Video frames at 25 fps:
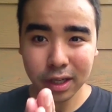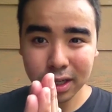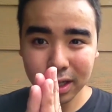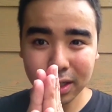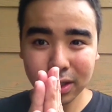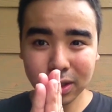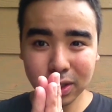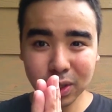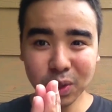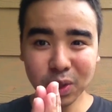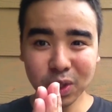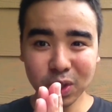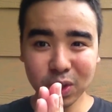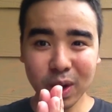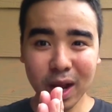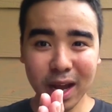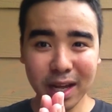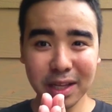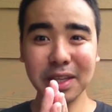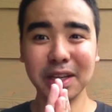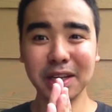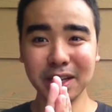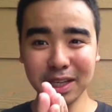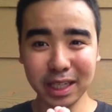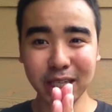do try
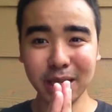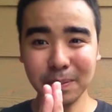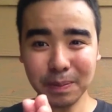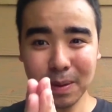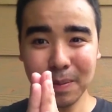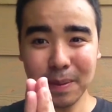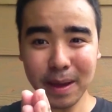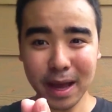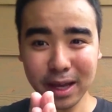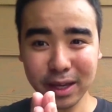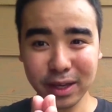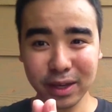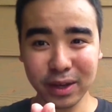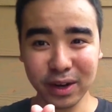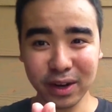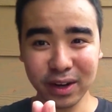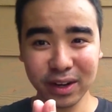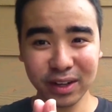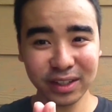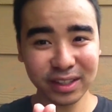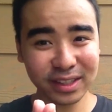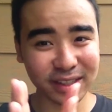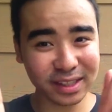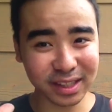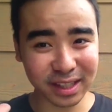to clean up your
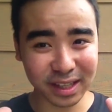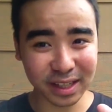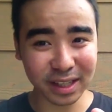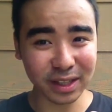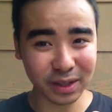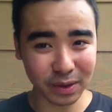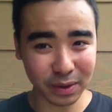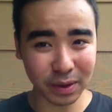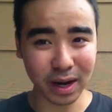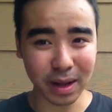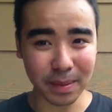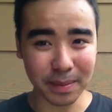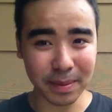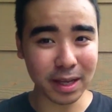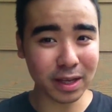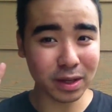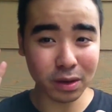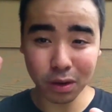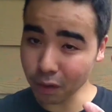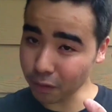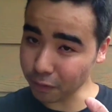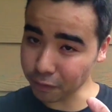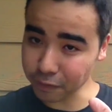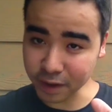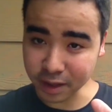backyards, you know what I mean?
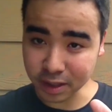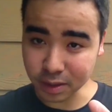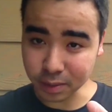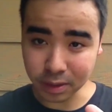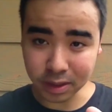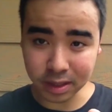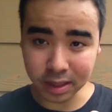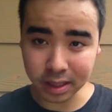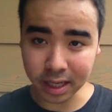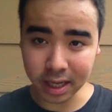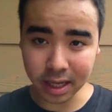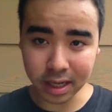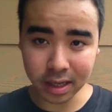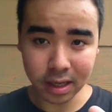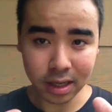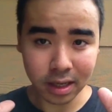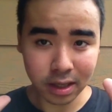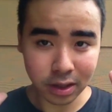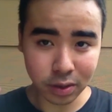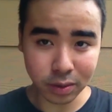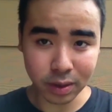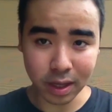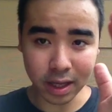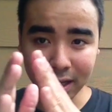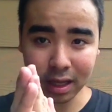No offense once again,
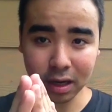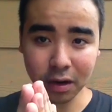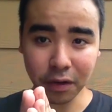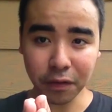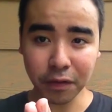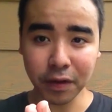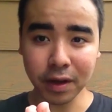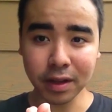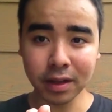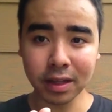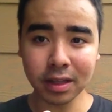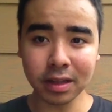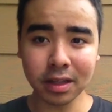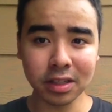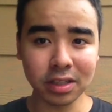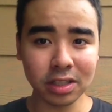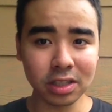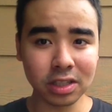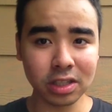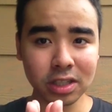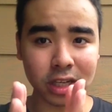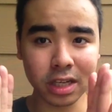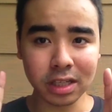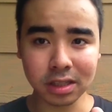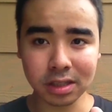do not get offended. This is
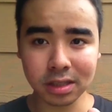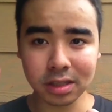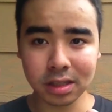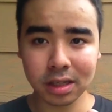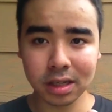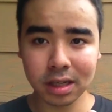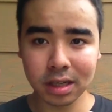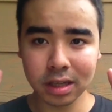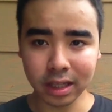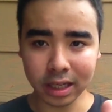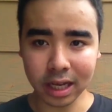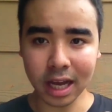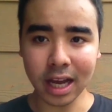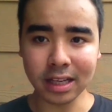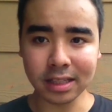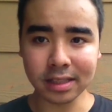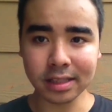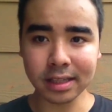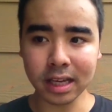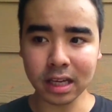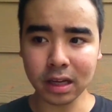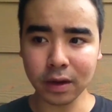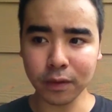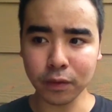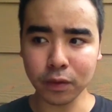just the guy's
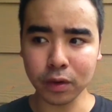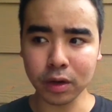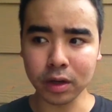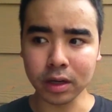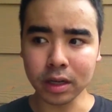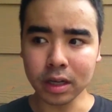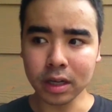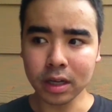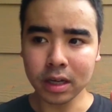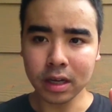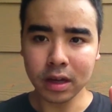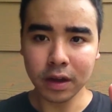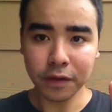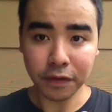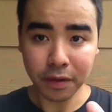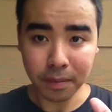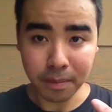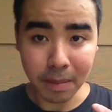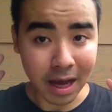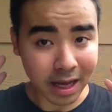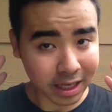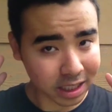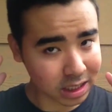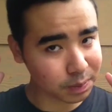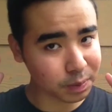take of what, from
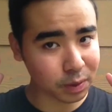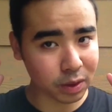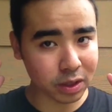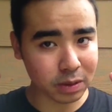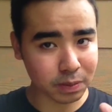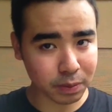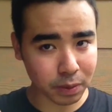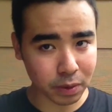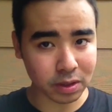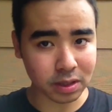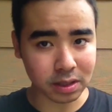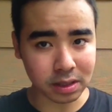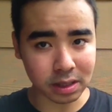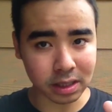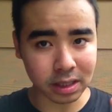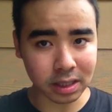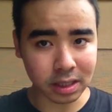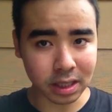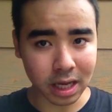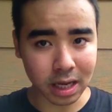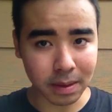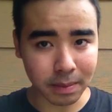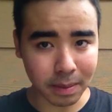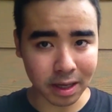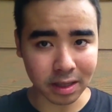my experience personally,
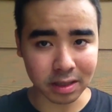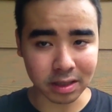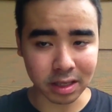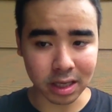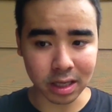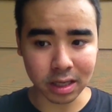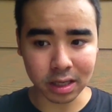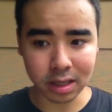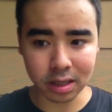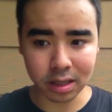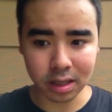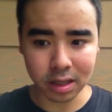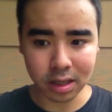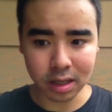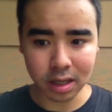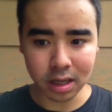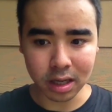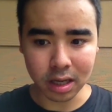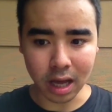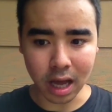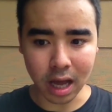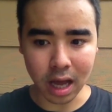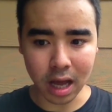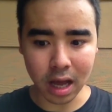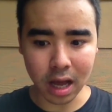and my take,
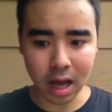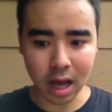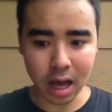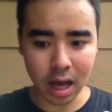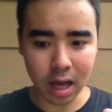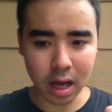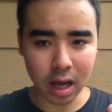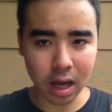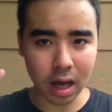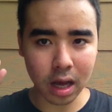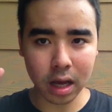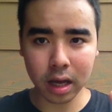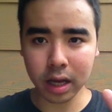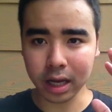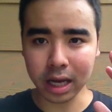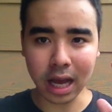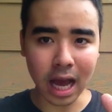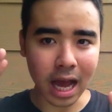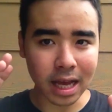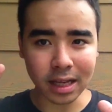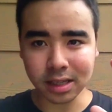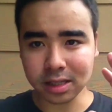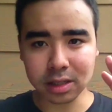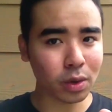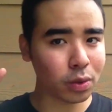
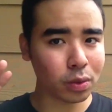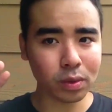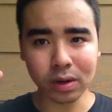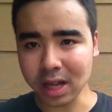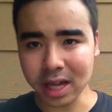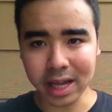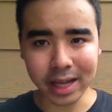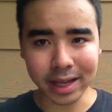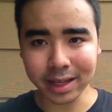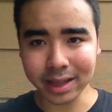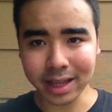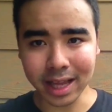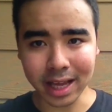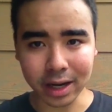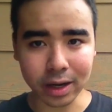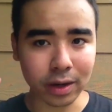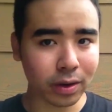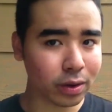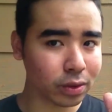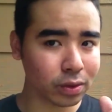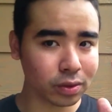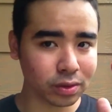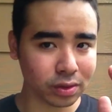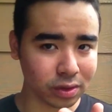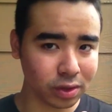guys don't like that
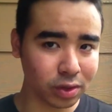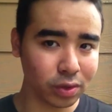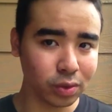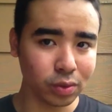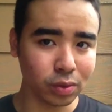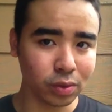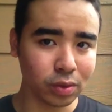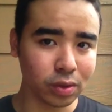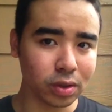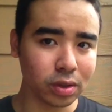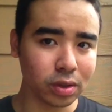girls do,